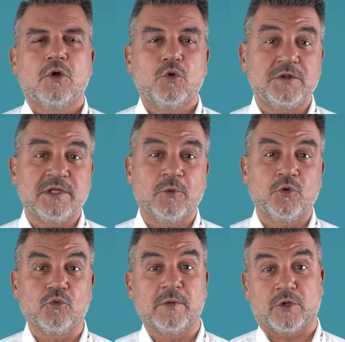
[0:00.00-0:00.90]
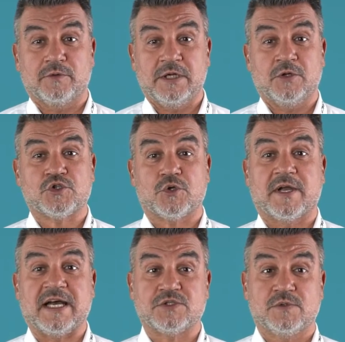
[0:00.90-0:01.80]
The last number, in our
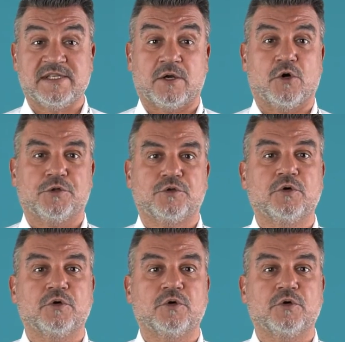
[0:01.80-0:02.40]
case 0.8,